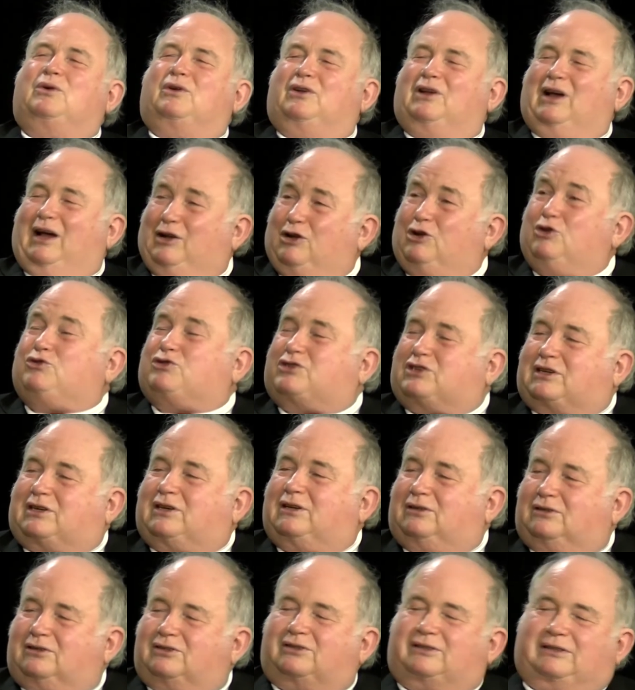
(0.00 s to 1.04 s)
A new
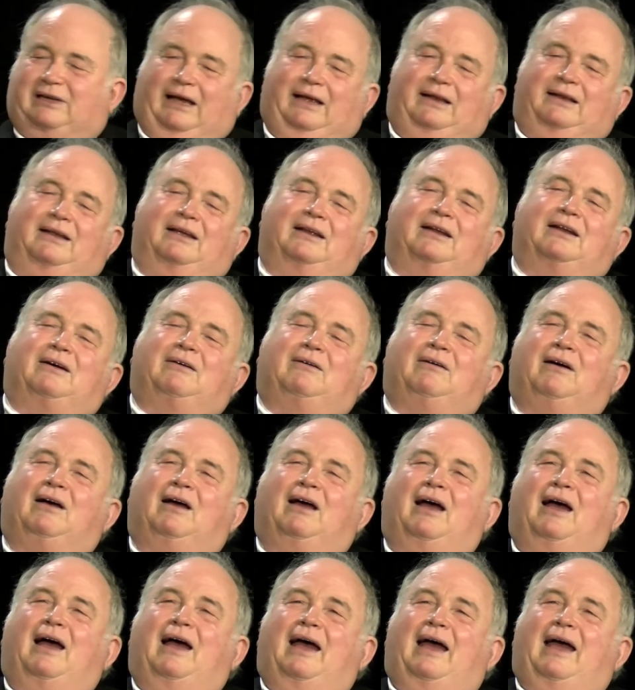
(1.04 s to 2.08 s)
skill set,
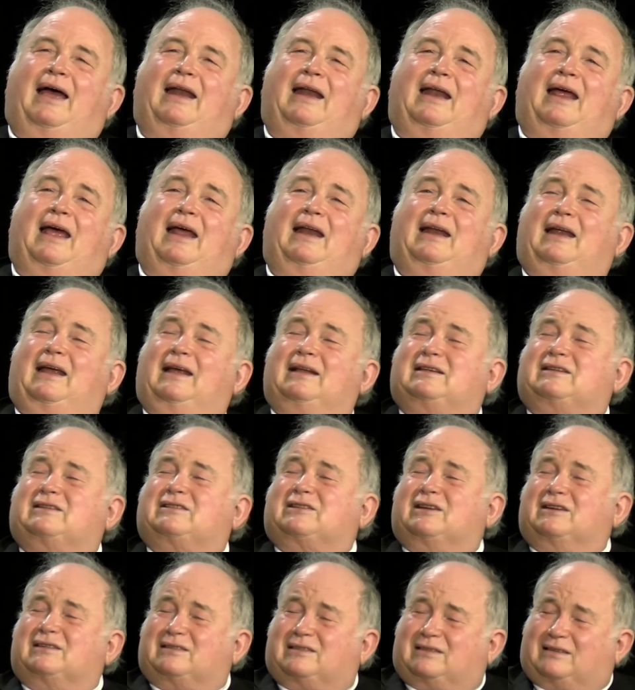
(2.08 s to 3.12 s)
And it's
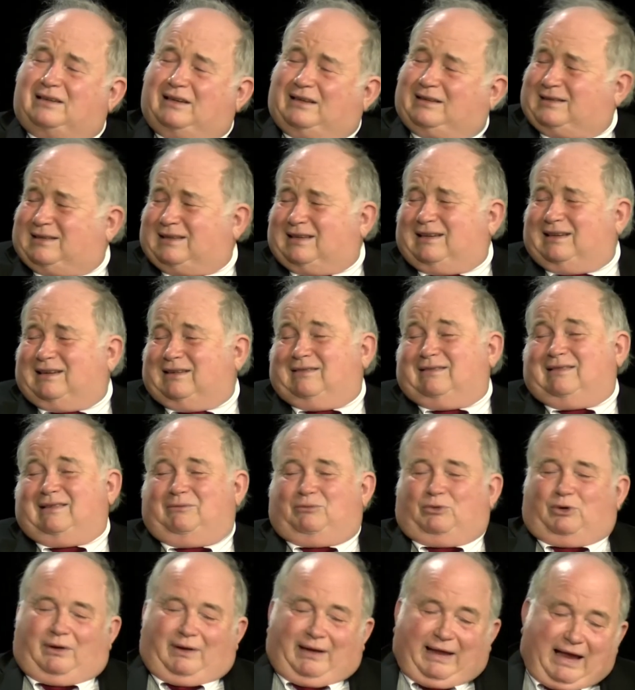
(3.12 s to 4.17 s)
just,
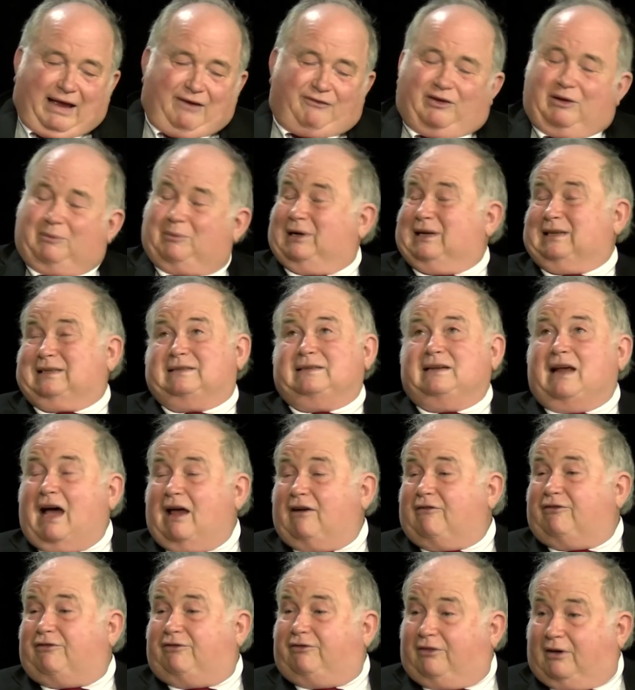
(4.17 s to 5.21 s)
we're laughing, but it's
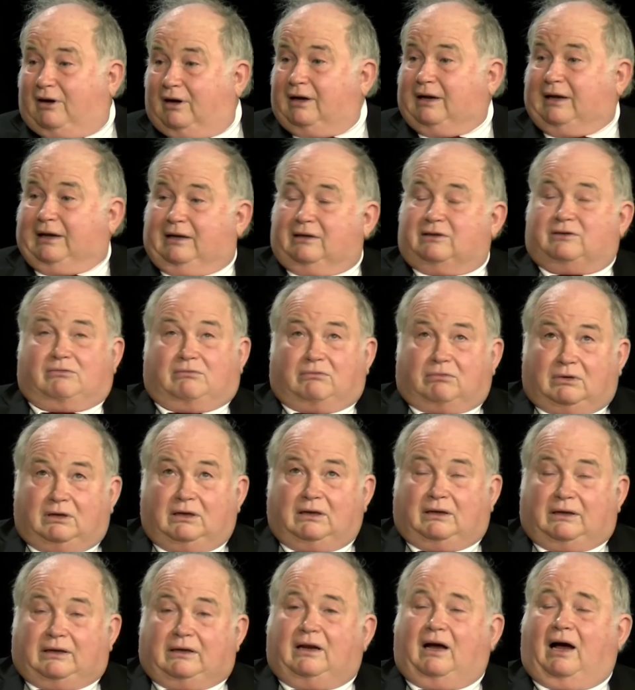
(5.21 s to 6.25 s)
not funny. It's
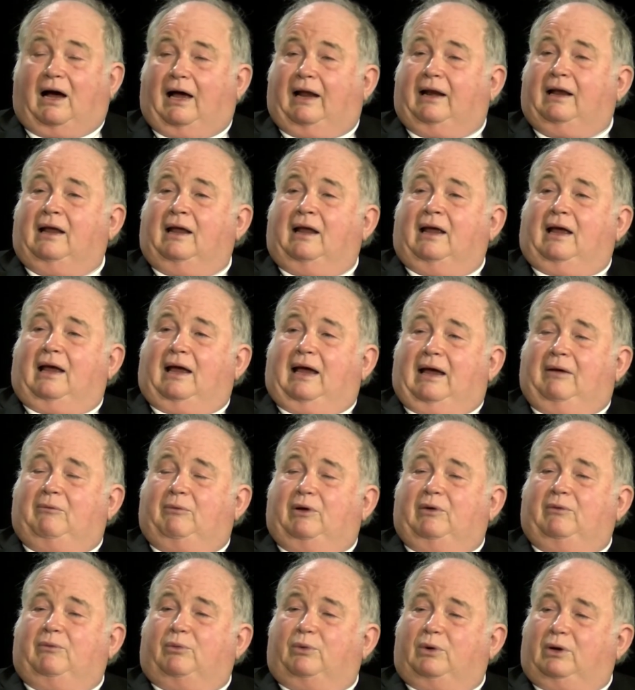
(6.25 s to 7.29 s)
really not. And we
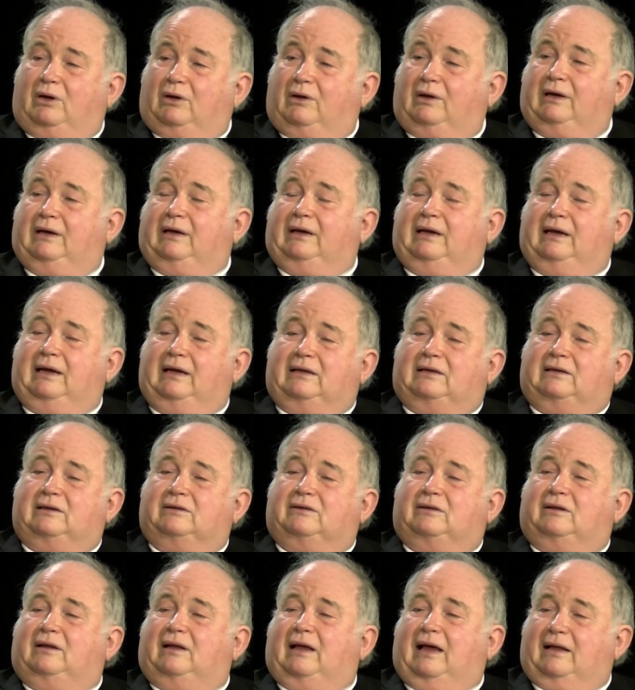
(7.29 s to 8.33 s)
really need to
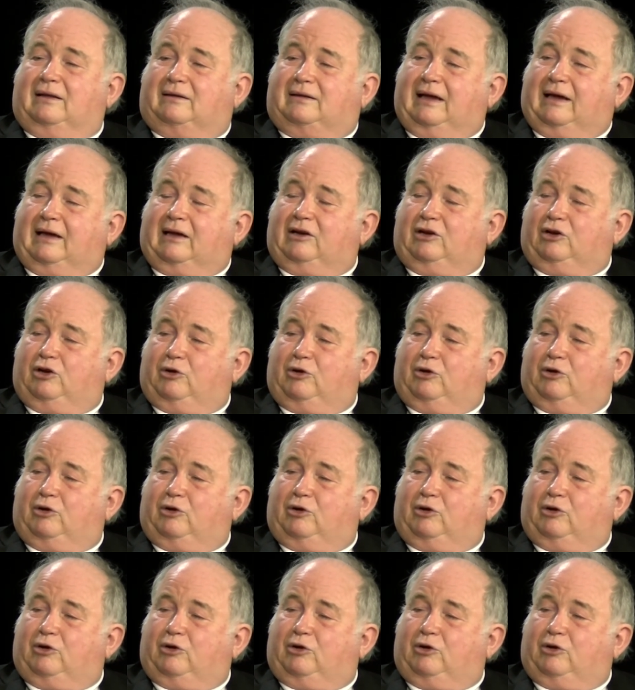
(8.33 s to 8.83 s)
take a new